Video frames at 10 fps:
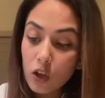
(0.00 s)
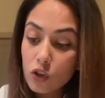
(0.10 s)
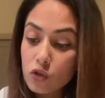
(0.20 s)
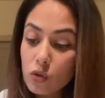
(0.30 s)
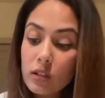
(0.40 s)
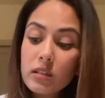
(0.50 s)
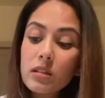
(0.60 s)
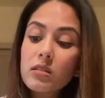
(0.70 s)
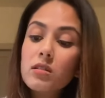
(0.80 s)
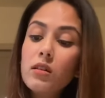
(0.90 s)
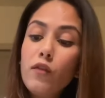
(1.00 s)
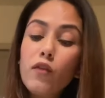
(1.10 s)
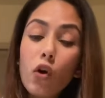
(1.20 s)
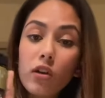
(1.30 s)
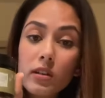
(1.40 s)
So this is the
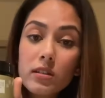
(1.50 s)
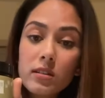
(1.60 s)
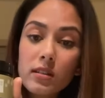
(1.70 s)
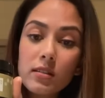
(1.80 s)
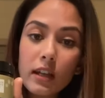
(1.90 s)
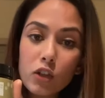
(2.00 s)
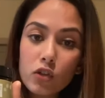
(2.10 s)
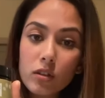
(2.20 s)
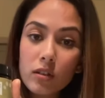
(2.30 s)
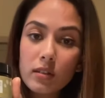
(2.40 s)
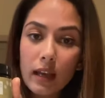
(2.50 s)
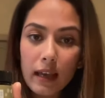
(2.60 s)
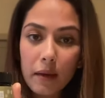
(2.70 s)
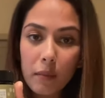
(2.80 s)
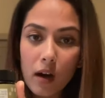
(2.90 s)
Forest Essentials
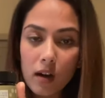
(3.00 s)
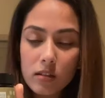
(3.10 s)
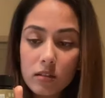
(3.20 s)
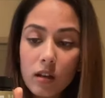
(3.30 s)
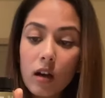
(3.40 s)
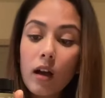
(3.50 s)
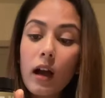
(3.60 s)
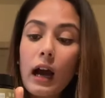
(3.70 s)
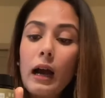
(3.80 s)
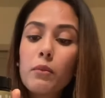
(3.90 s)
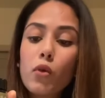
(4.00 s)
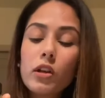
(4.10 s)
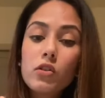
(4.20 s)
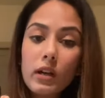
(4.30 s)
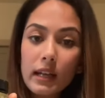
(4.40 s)
hair mask. I'm
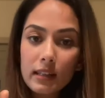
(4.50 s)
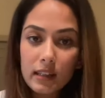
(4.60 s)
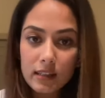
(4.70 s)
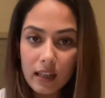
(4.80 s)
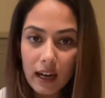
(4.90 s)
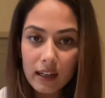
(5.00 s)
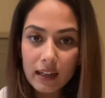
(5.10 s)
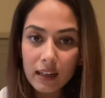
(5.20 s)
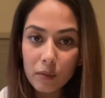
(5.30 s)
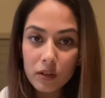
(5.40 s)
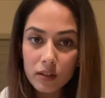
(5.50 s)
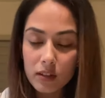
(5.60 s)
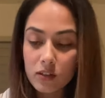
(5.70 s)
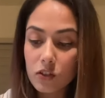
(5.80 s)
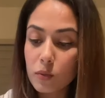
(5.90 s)
going to write the exact name in the
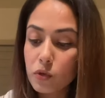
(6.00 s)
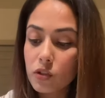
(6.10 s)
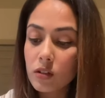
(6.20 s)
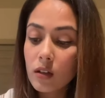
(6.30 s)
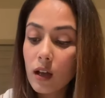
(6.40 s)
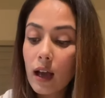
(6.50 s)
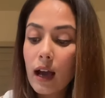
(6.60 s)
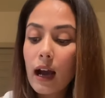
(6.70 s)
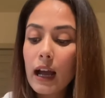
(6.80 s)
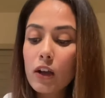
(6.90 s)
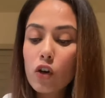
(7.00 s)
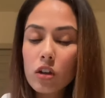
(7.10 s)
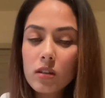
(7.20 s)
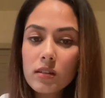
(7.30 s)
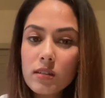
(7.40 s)
description. I
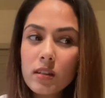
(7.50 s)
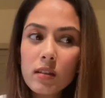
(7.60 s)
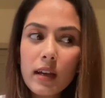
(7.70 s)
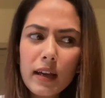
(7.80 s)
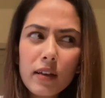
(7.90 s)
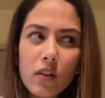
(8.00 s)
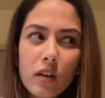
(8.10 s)
got this in their